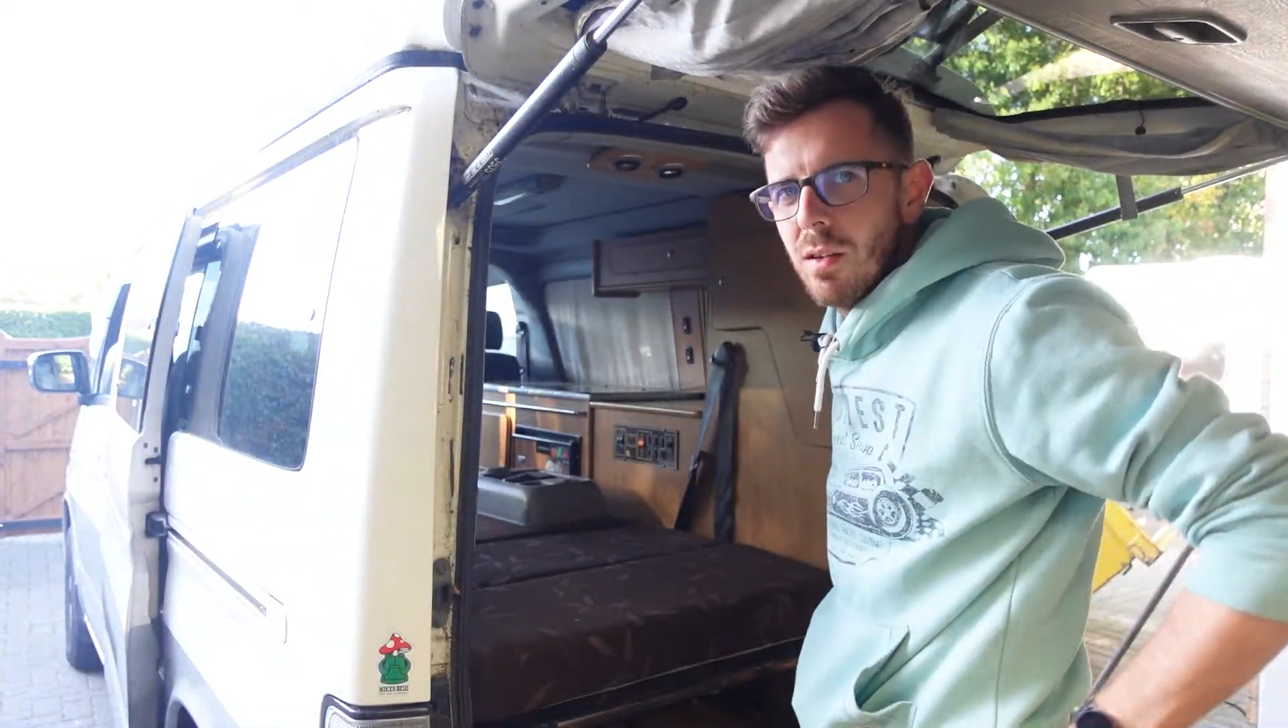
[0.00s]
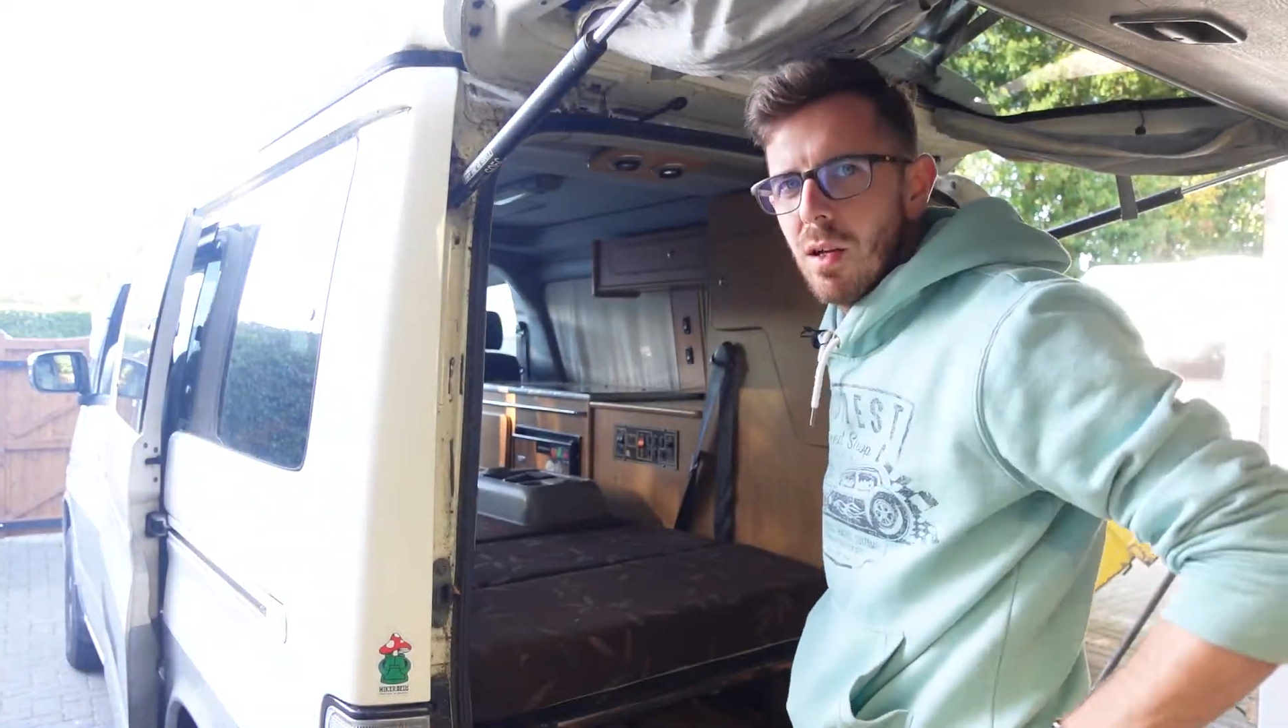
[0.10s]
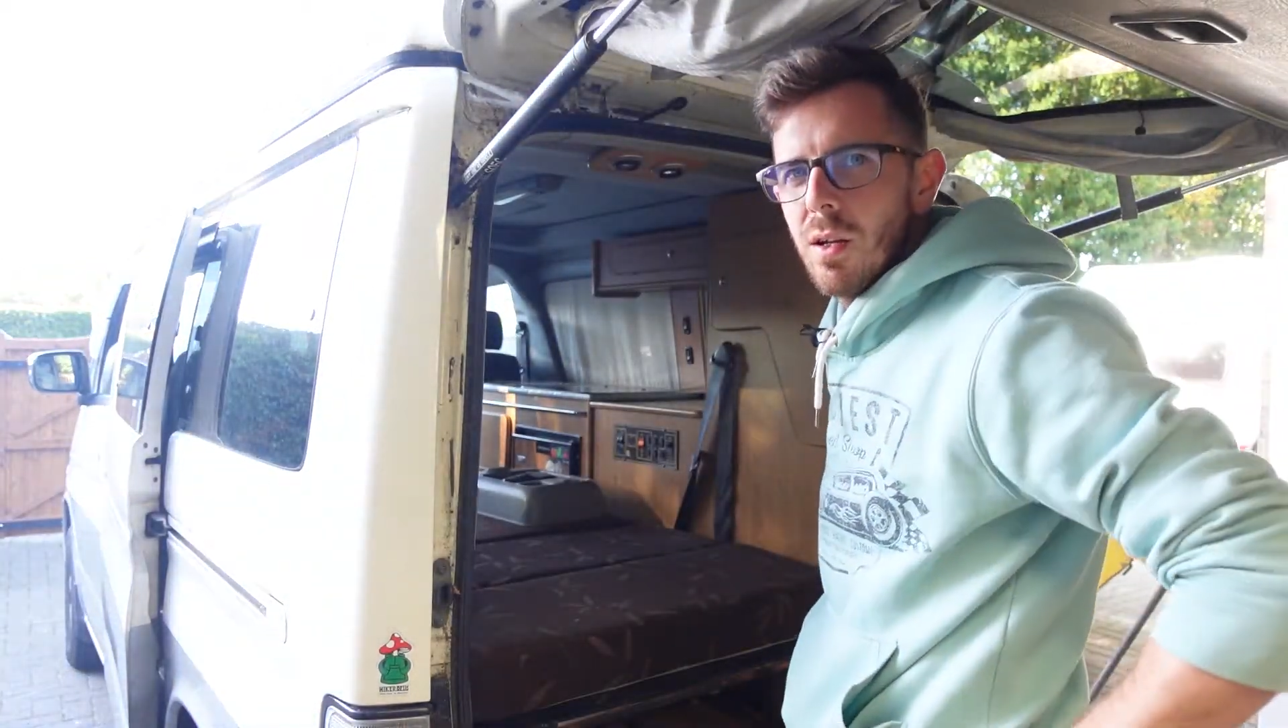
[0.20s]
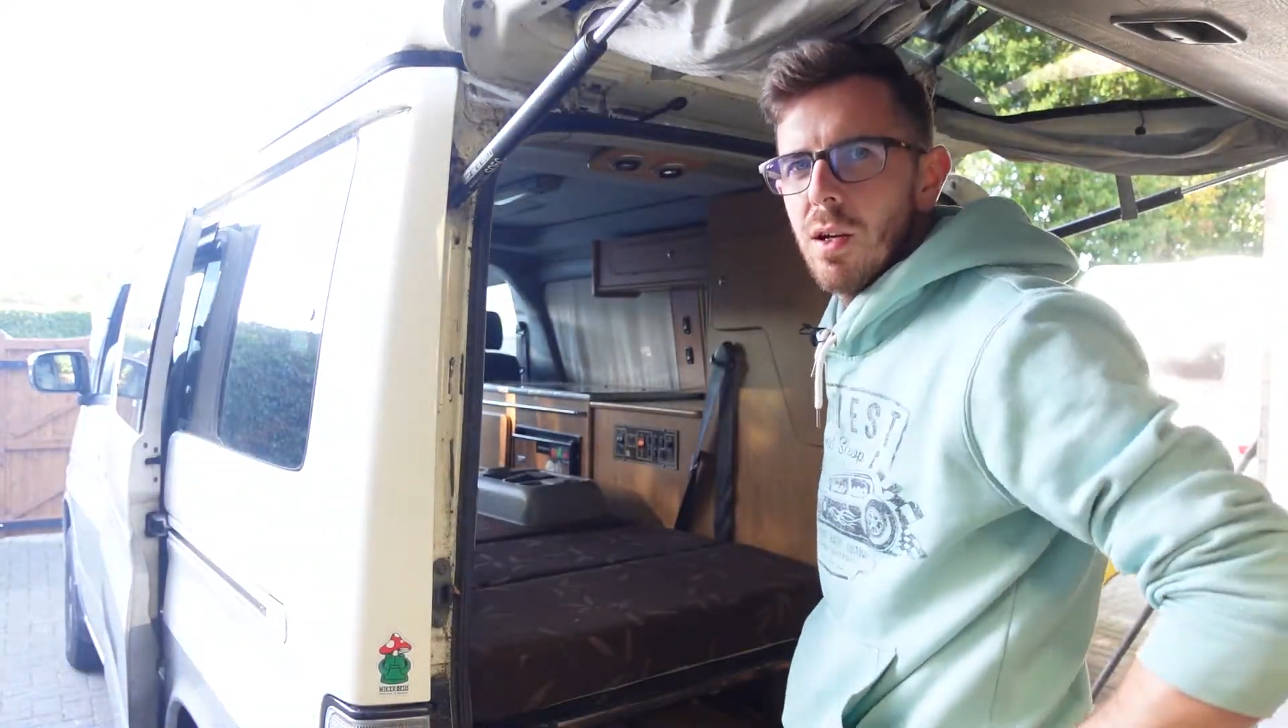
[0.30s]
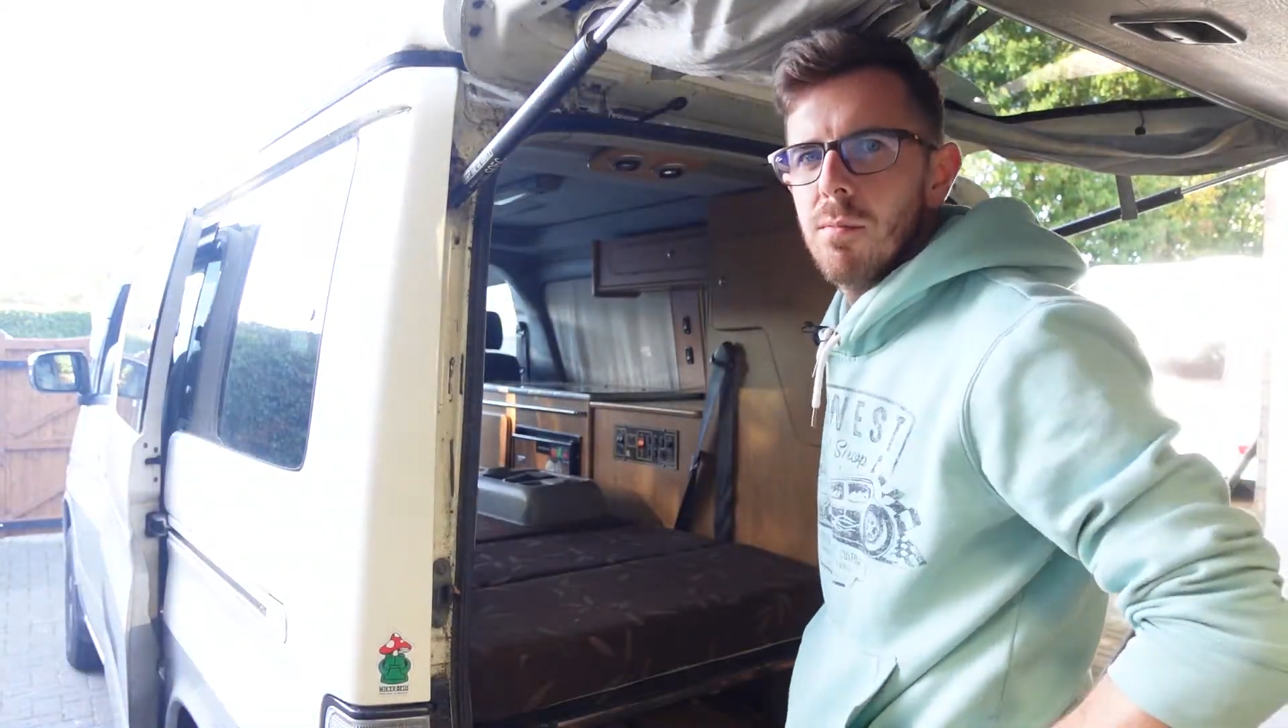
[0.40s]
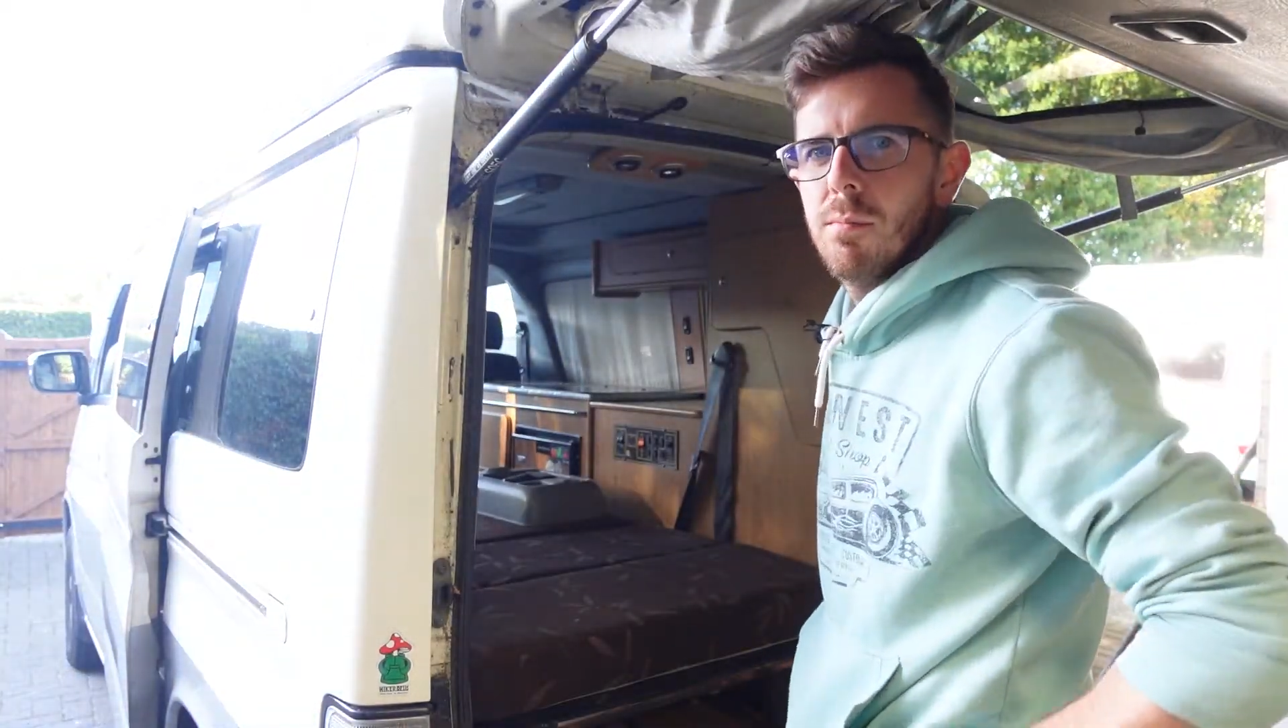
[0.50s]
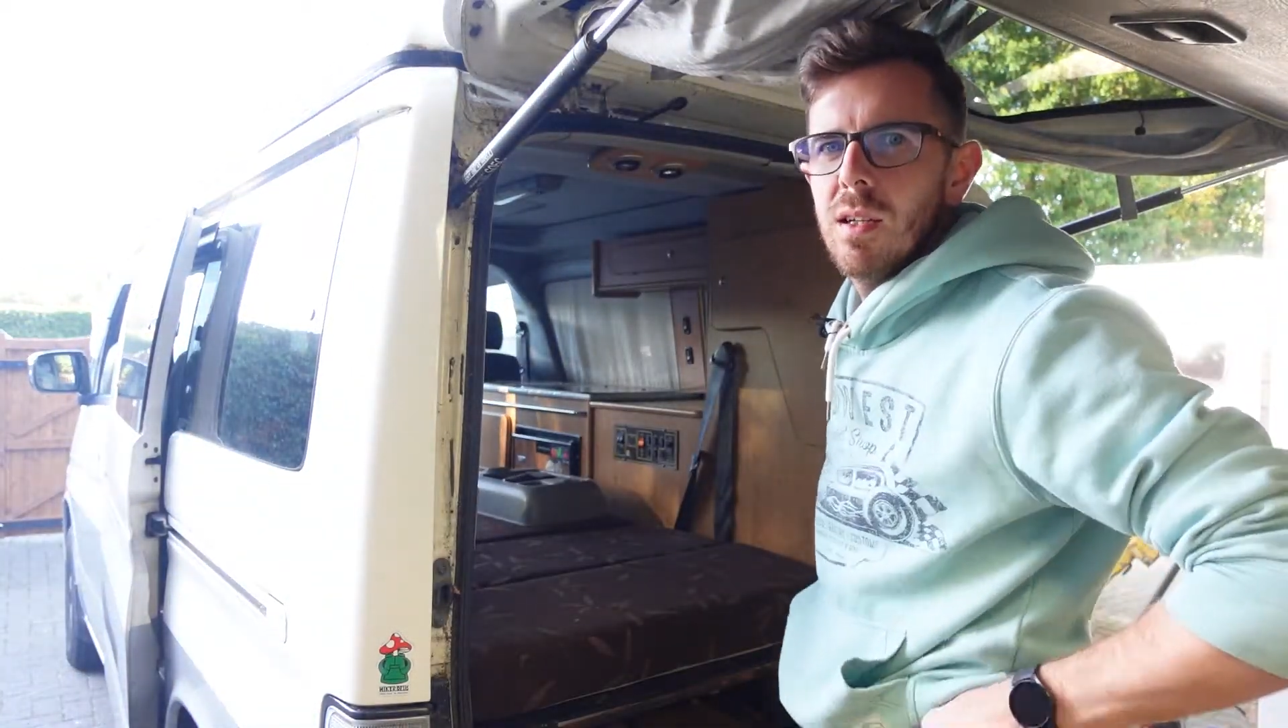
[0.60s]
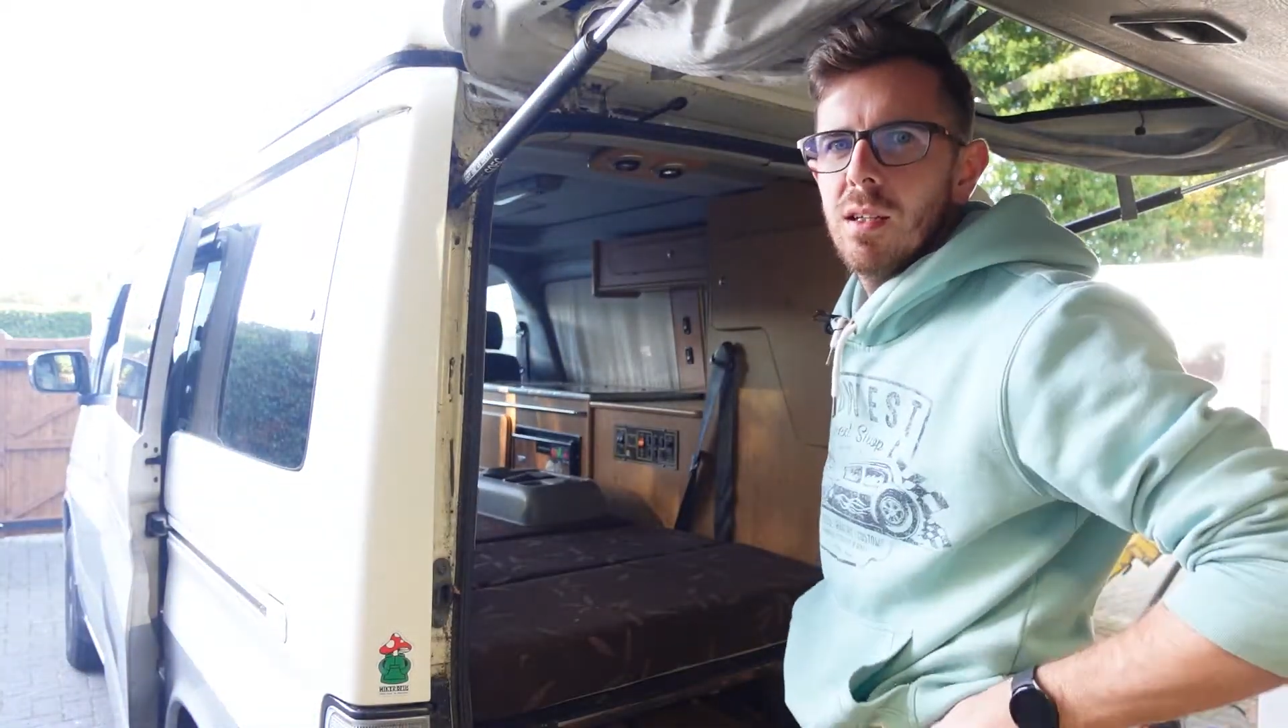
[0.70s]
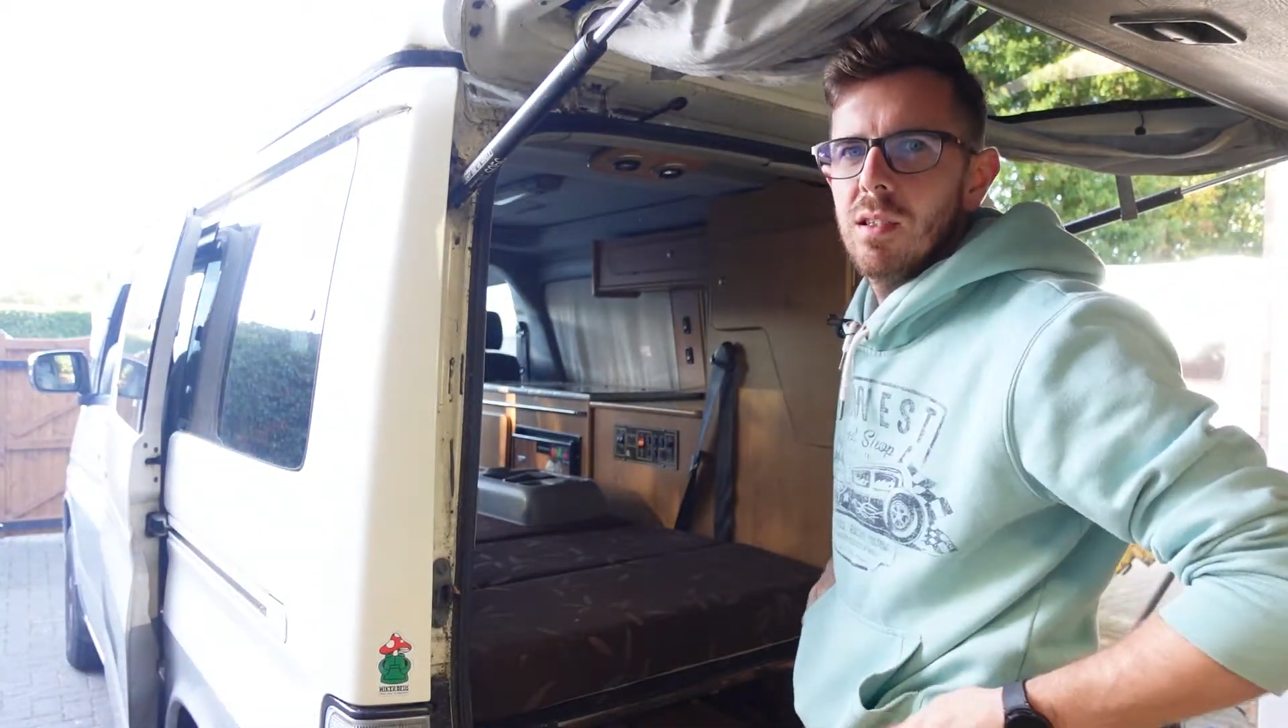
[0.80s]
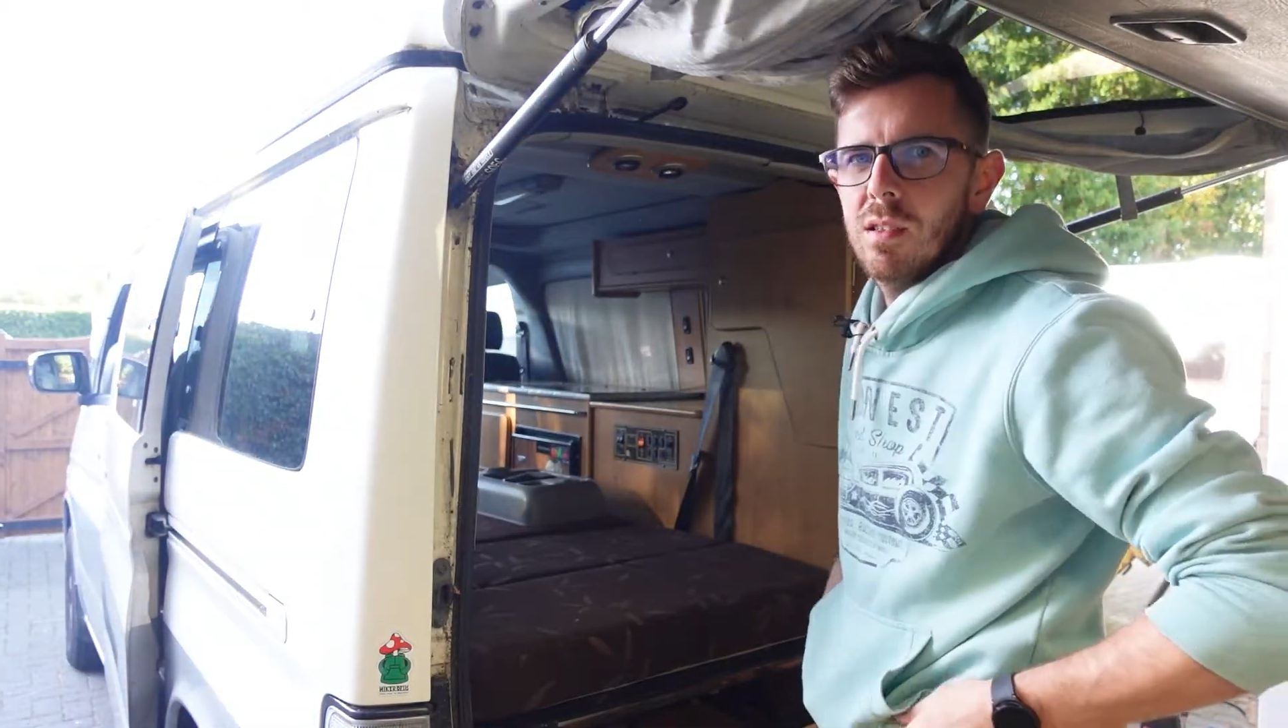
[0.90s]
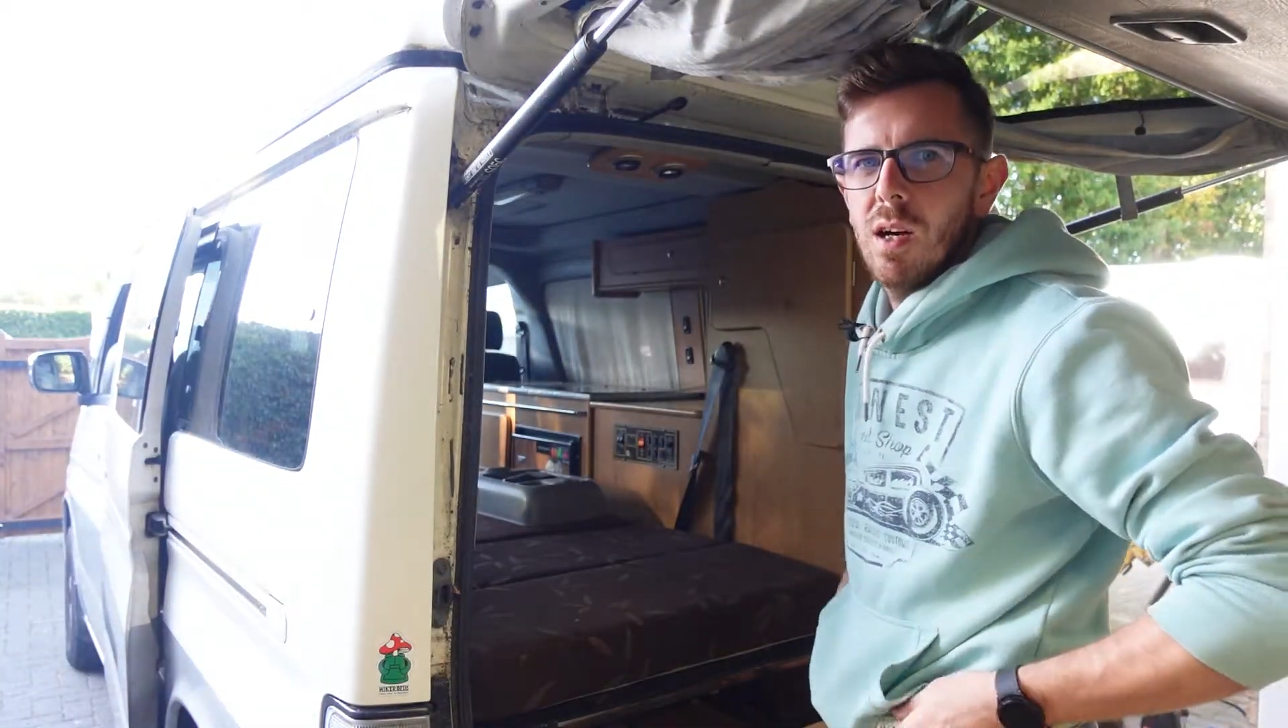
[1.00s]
I don't know, but it's